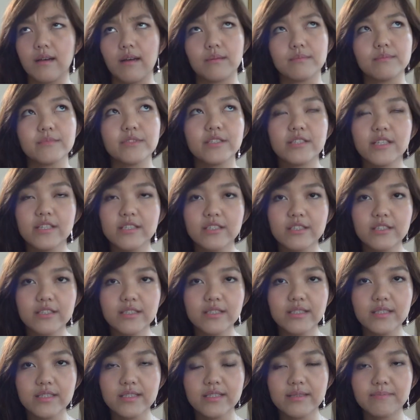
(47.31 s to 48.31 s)

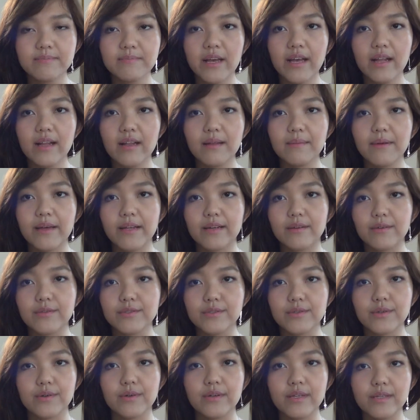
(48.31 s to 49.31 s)
citrusy smell and
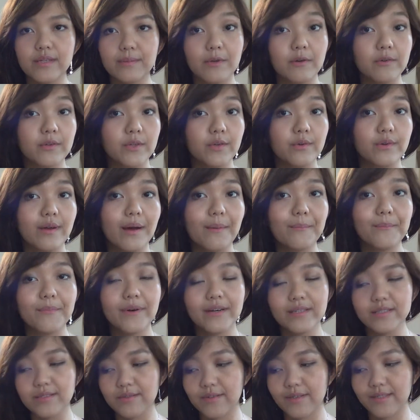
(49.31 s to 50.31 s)
also a little bit of
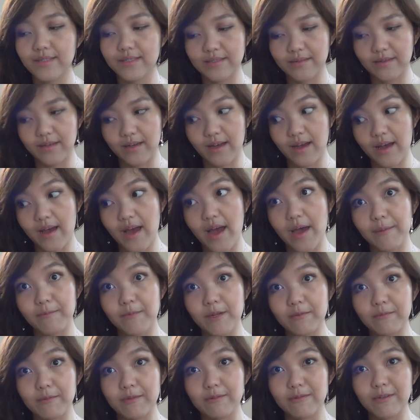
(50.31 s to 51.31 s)
cucumber, so it's a
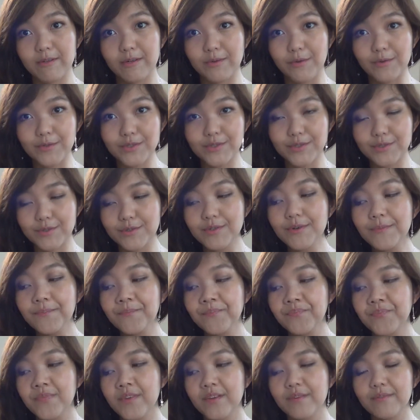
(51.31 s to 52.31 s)
hybrid between those two,
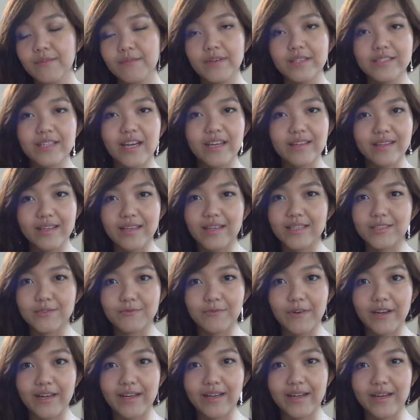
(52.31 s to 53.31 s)
which I think is
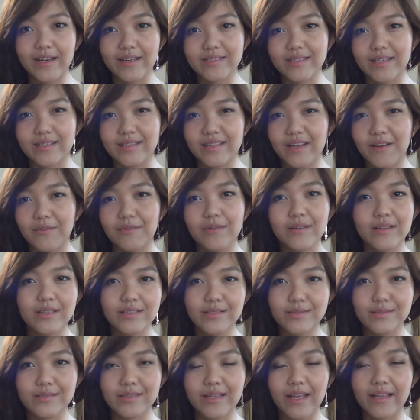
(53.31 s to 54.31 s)
very nice and definitely
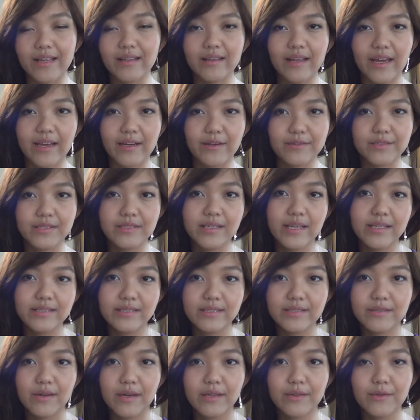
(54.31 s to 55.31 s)
that kind of scent
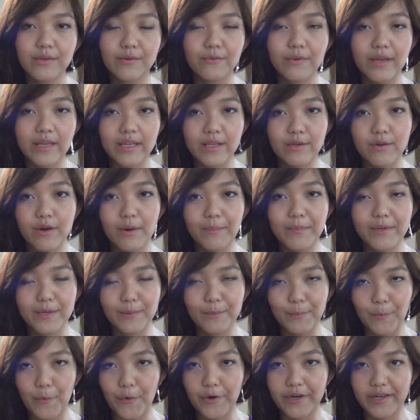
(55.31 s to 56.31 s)
is going to wake you up in the
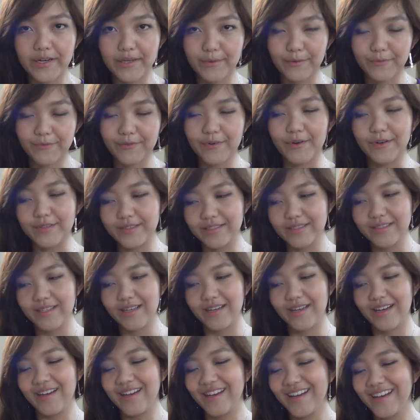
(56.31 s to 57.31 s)
morning, of course.
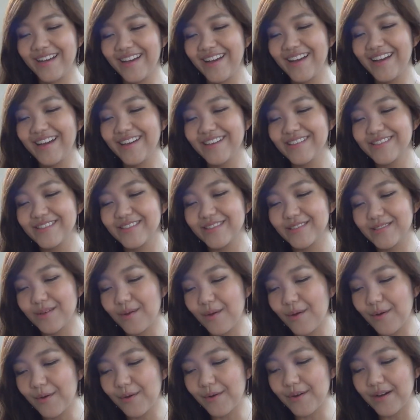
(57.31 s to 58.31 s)

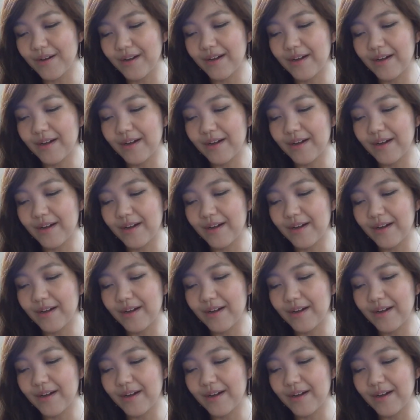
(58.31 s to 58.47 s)
So